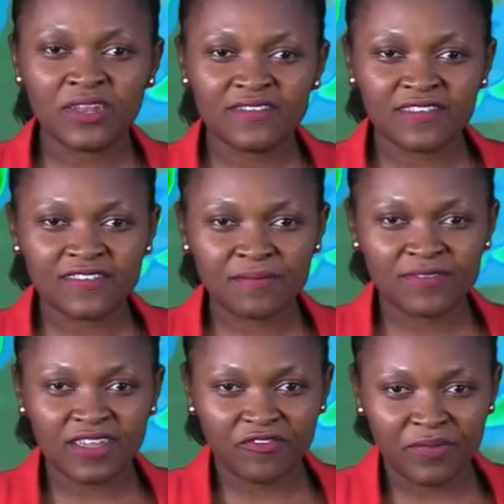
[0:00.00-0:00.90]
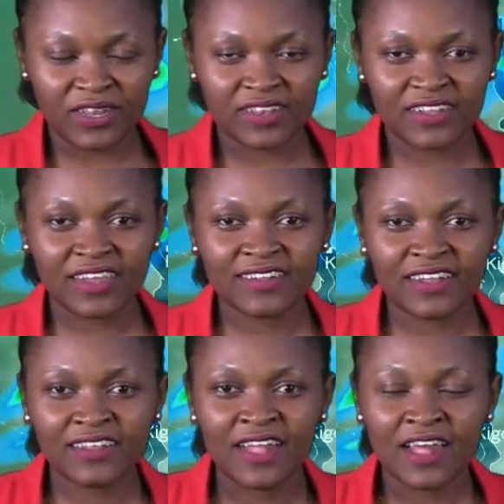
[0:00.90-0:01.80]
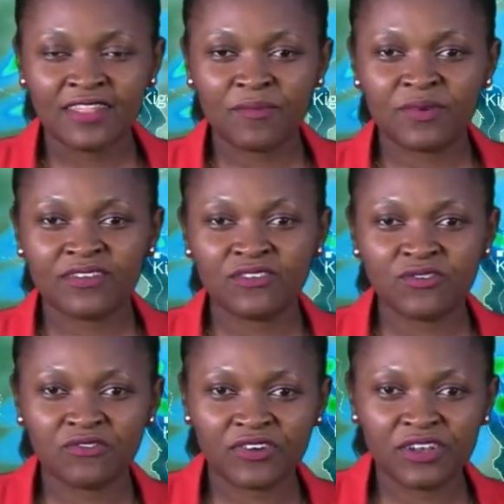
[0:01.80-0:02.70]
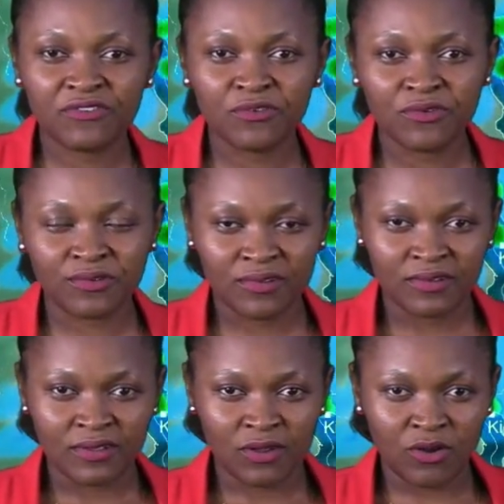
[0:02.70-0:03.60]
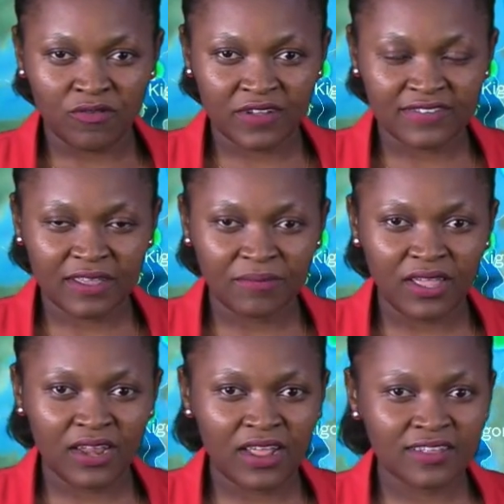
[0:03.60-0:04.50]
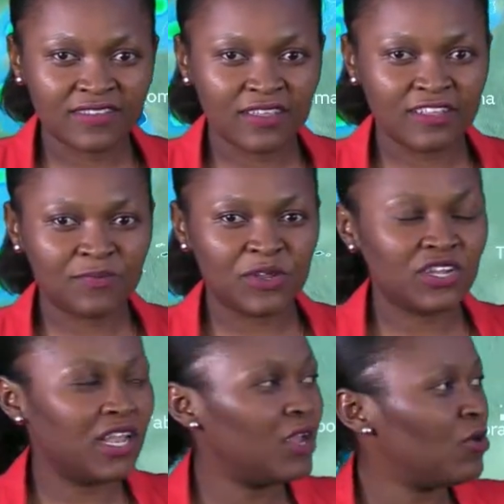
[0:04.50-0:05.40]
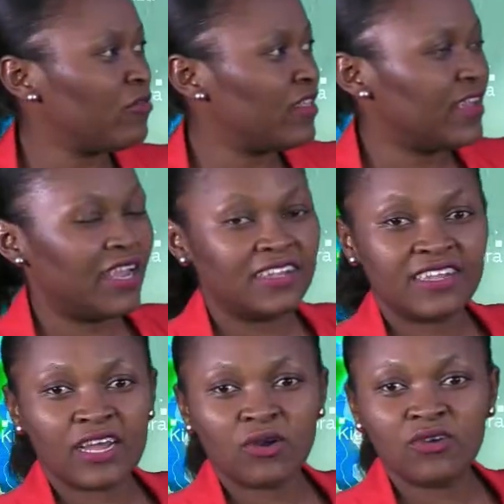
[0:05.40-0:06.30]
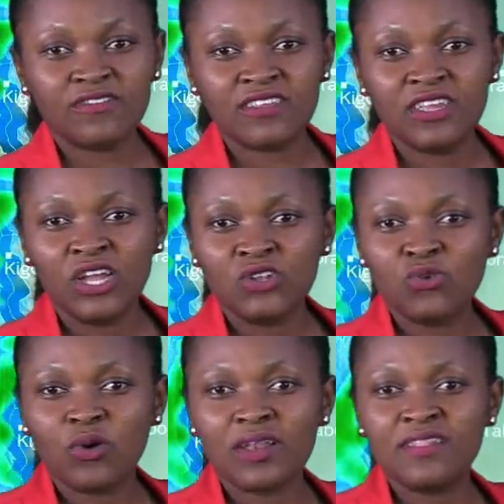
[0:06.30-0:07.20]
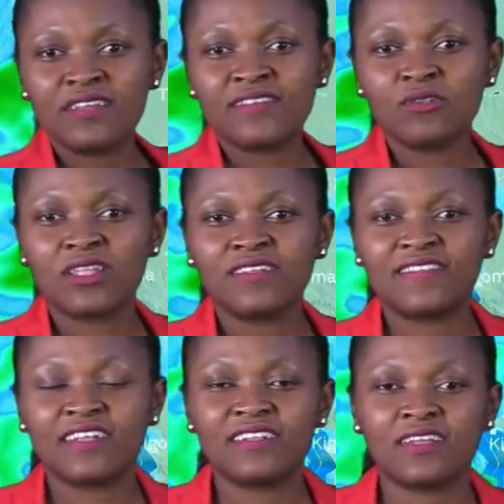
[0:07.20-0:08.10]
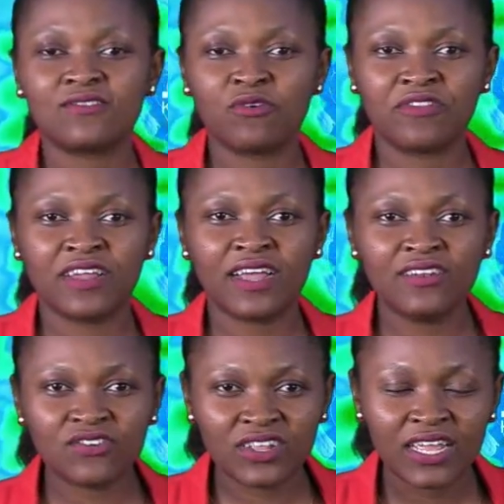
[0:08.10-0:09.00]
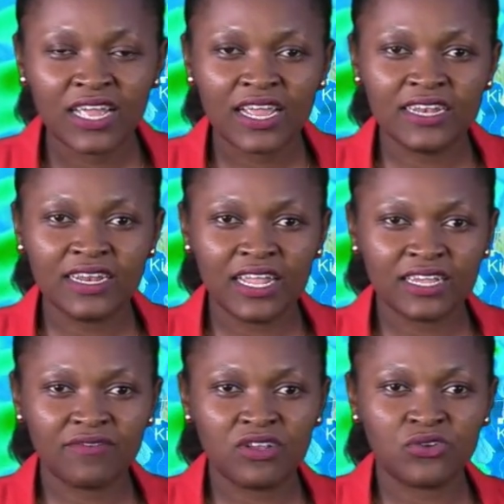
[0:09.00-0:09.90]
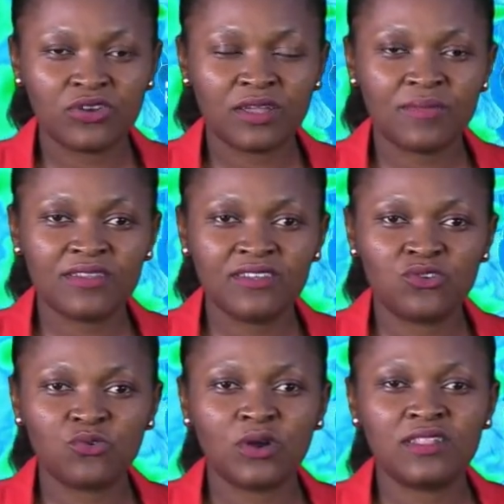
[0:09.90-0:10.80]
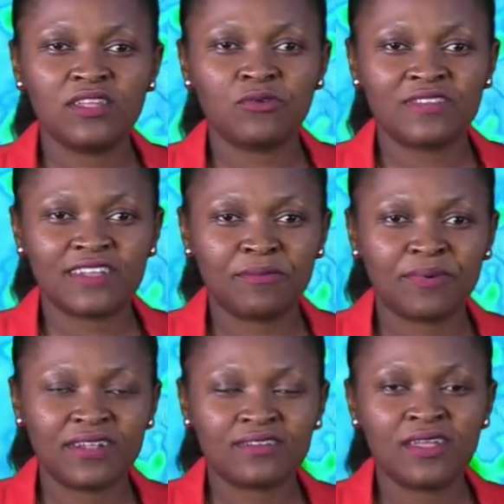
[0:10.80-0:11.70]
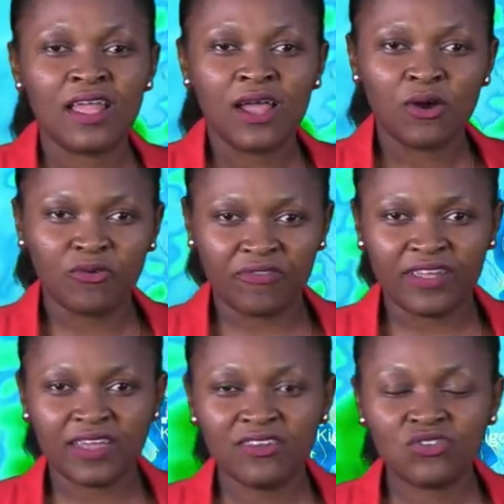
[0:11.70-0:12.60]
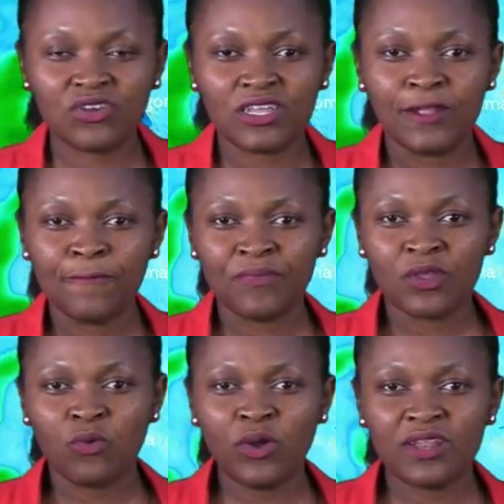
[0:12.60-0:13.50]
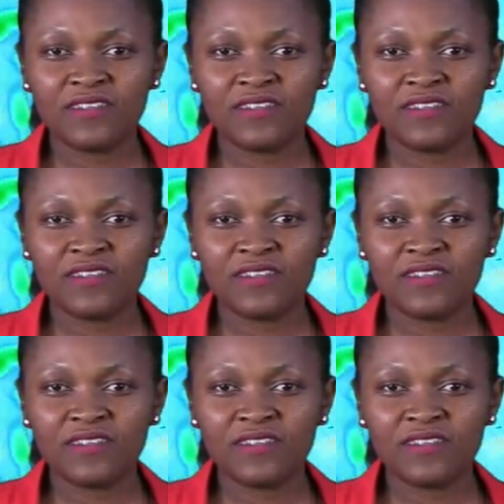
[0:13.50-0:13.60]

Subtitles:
systems have been indicated, the presence of rainfall over some areas, especially over the entire coast toward the southern sectors of the country and the Lake Victoria Basin toward the western part of the country. Windy